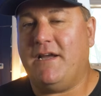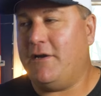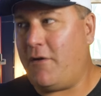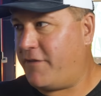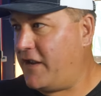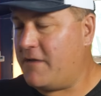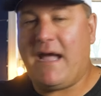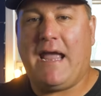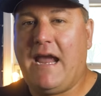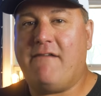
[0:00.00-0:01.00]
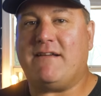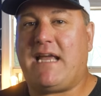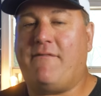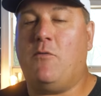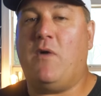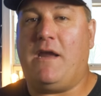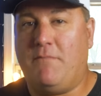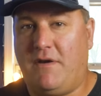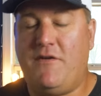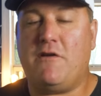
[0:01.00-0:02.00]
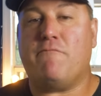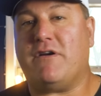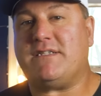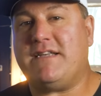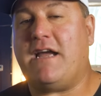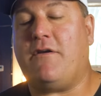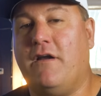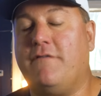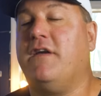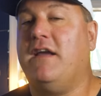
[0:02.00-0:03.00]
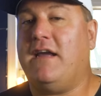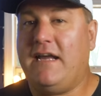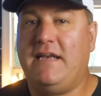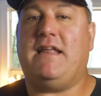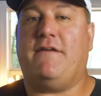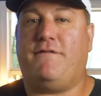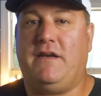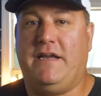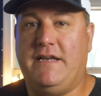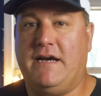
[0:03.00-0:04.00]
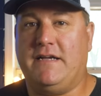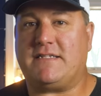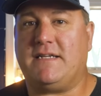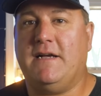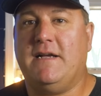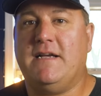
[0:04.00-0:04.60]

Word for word: You don't think about air as having weight, but if you compress it down enough, it definitely does.